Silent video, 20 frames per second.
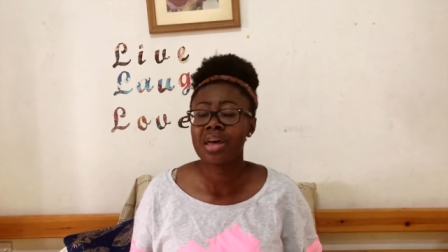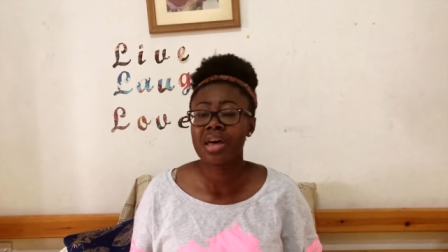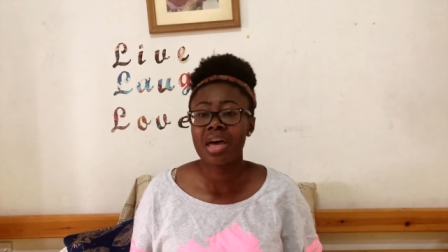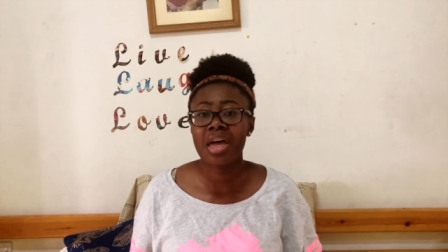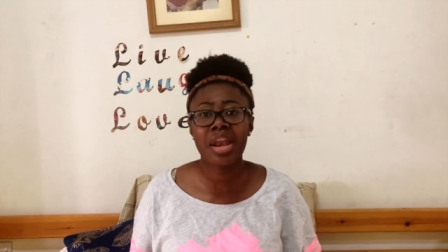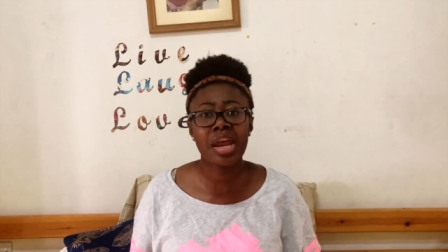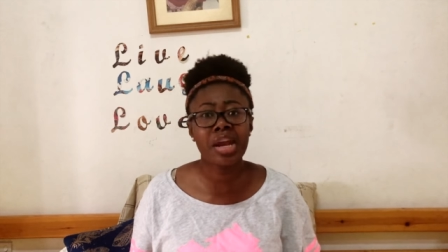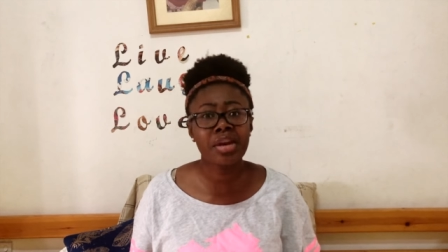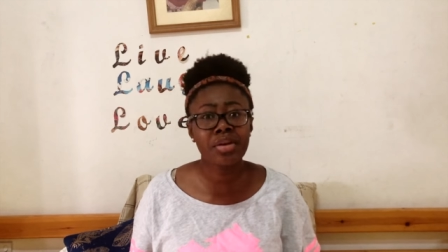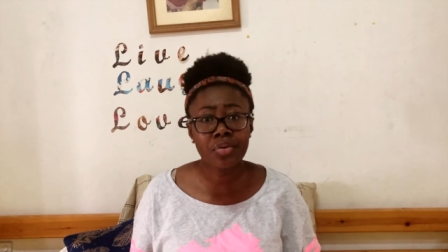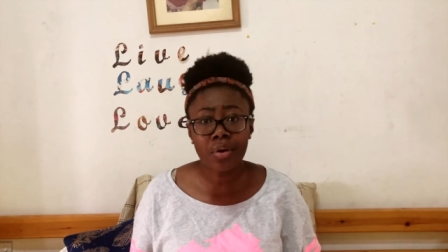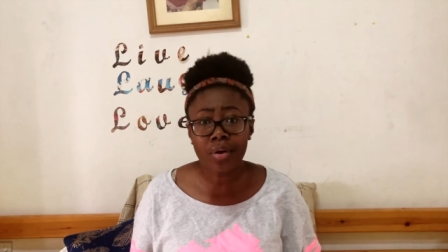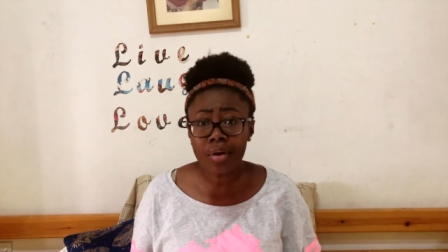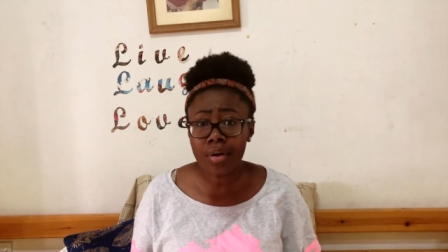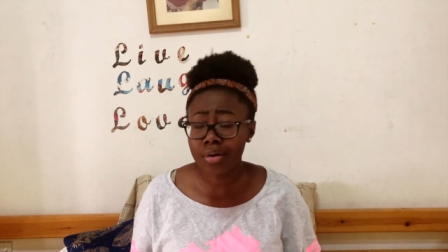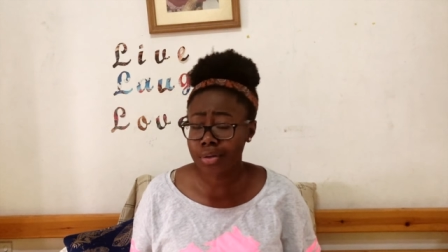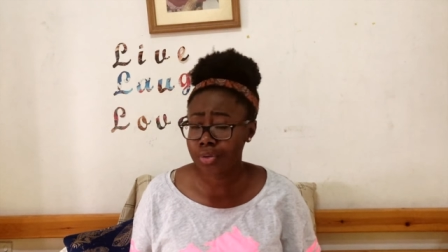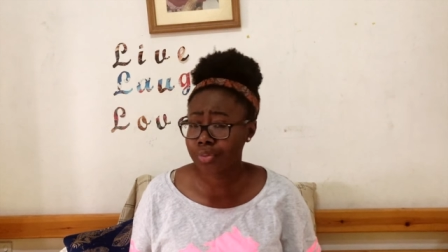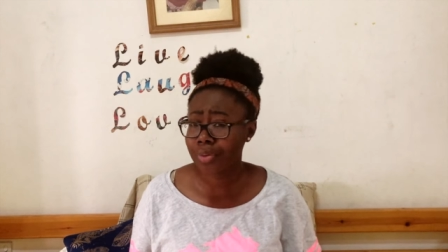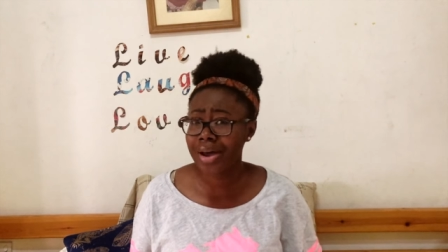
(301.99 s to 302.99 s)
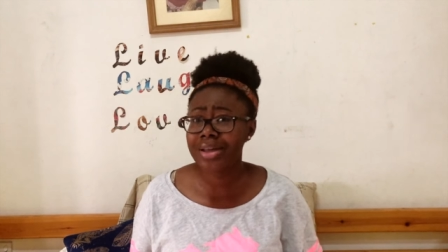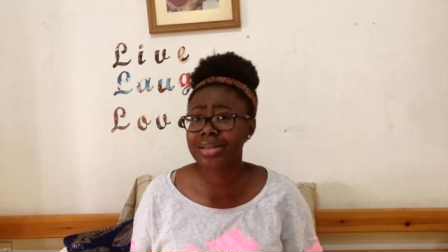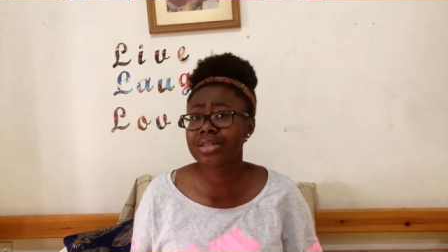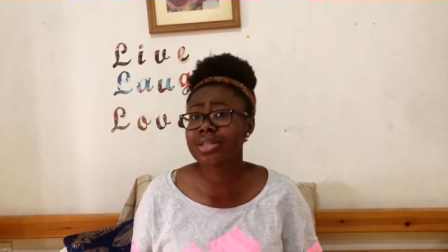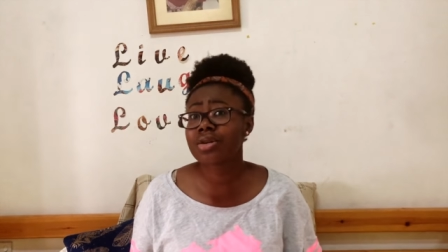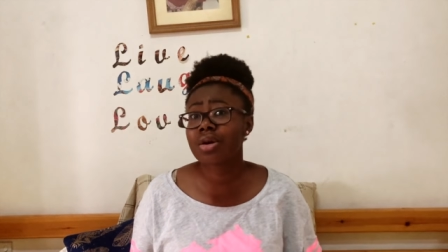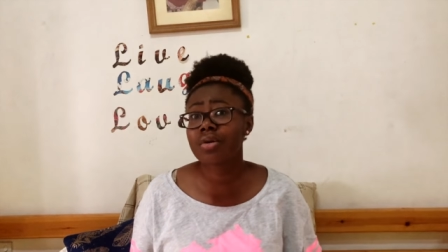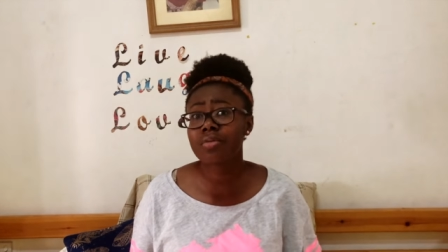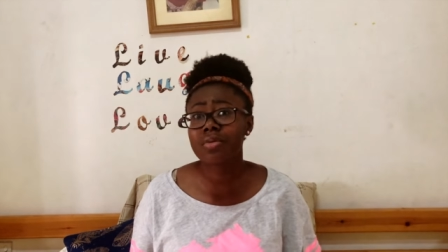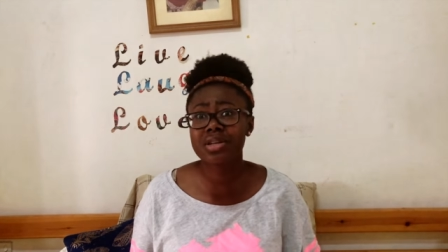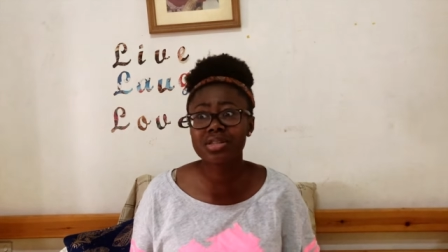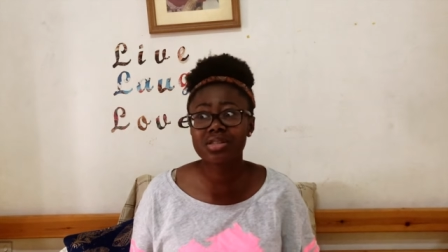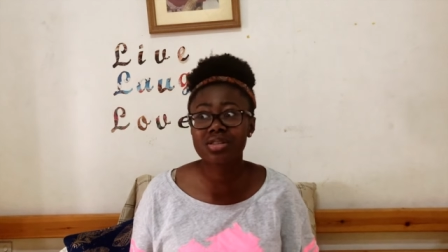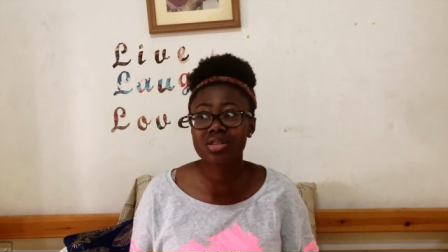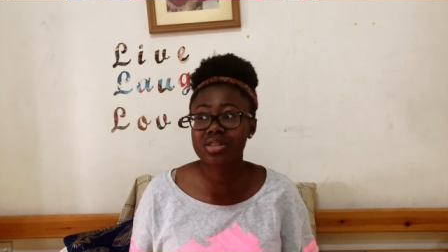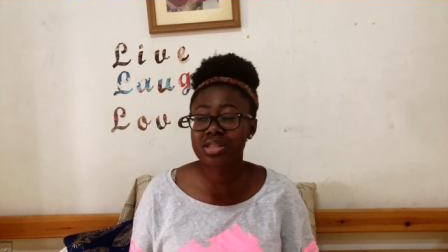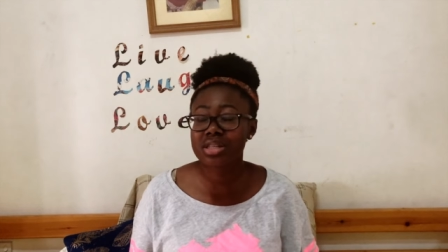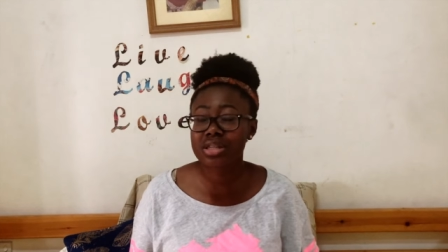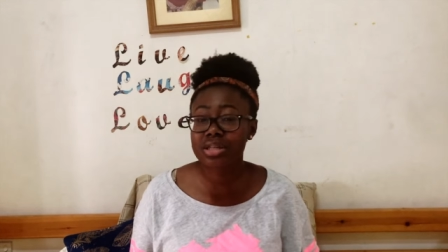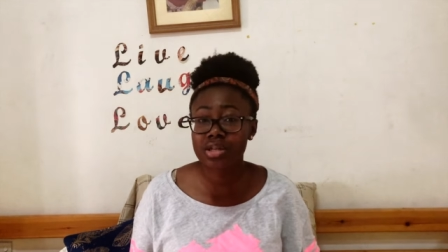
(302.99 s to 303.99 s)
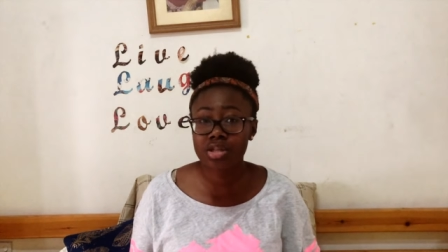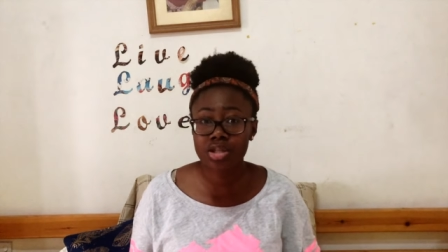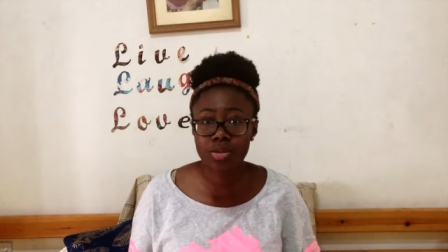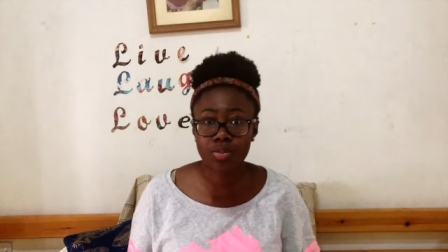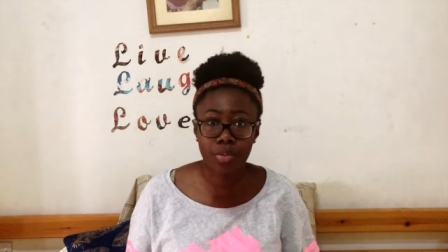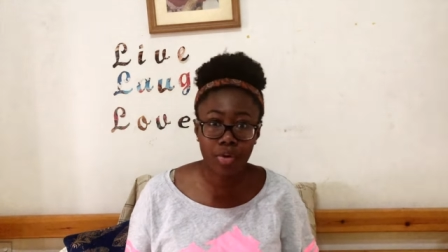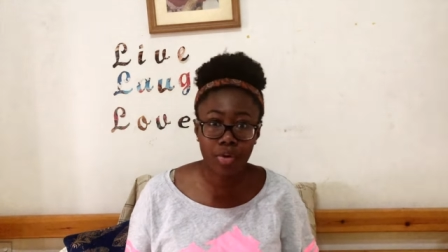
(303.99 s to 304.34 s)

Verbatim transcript: an adult? Why is it always the teenage